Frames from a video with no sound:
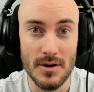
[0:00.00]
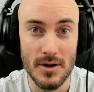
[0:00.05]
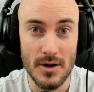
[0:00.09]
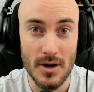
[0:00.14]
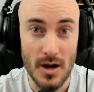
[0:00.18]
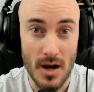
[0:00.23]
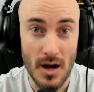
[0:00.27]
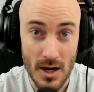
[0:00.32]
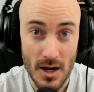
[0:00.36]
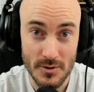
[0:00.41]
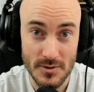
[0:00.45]

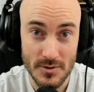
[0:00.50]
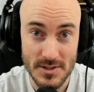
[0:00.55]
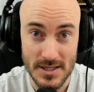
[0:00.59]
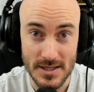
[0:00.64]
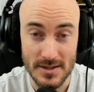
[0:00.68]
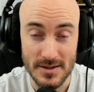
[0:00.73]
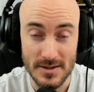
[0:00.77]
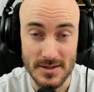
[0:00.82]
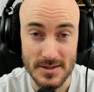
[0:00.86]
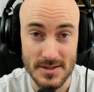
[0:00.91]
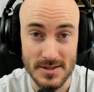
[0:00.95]

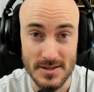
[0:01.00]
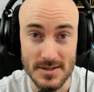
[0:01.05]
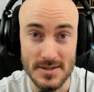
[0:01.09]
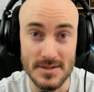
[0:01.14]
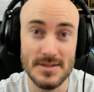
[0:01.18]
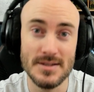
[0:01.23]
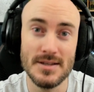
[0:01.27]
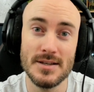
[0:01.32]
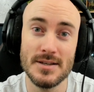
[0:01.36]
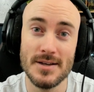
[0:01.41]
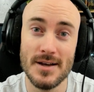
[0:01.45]

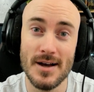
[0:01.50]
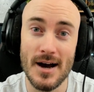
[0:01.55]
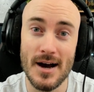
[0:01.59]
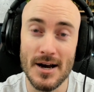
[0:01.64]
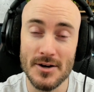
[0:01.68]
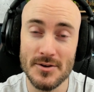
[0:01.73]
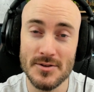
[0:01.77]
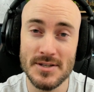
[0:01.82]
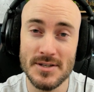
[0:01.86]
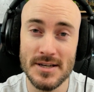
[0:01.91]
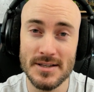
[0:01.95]
Otocincluses.
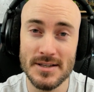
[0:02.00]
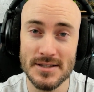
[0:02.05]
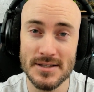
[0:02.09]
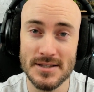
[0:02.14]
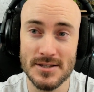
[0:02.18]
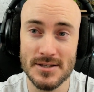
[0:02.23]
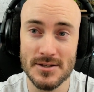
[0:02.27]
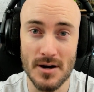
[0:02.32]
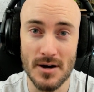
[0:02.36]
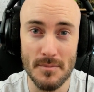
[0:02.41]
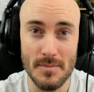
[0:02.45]

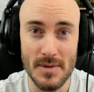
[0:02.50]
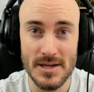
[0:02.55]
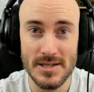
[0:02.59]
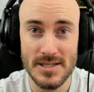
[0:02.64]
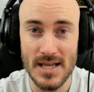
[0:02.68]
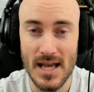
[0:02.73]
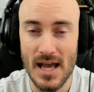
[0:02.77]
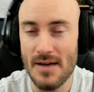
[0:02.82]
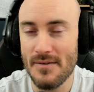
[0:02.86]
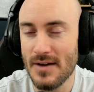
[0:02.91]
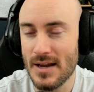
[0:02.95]
Otocincluses are a
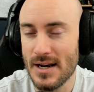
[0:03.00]
must-have,